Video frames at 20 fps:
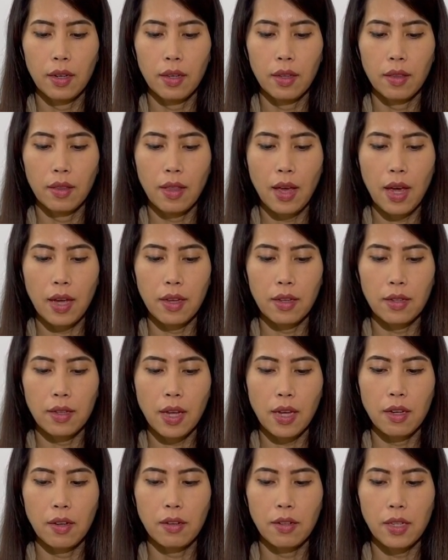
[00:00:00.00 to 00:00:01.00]
that
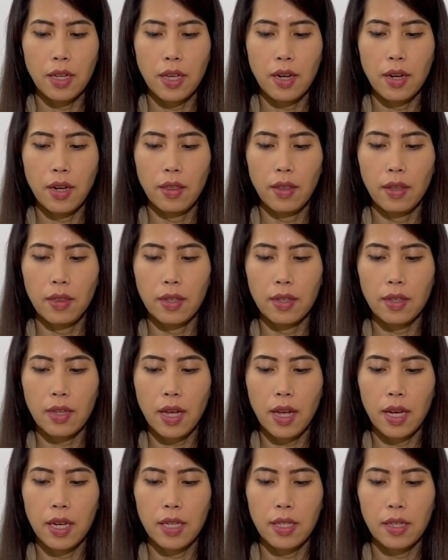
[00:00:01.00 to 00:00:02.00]
side goes in, and then the
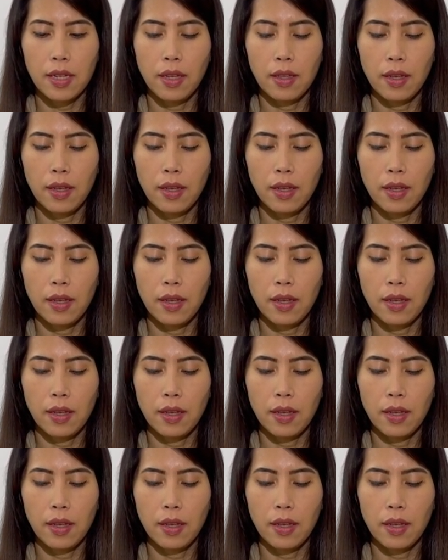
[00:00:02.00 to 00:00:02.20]
sides, and